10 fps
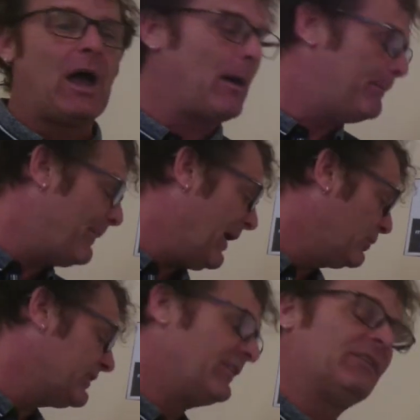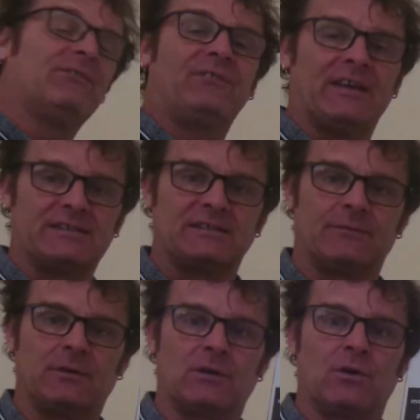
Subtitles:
about the festival.